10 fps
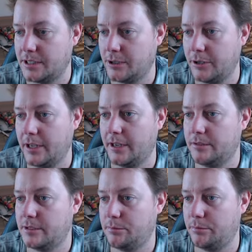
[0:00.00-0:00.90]
So yeah,
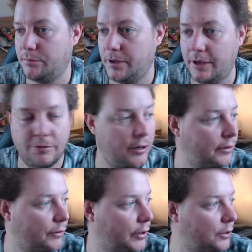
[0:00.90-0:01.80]
it's very,
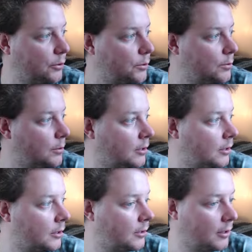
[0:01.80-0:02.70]
very cool
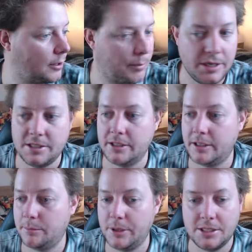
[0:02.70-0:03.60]
piece
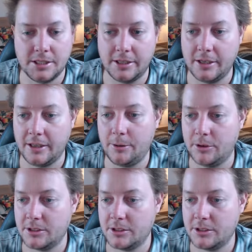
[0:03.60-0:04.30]
of gear, that one.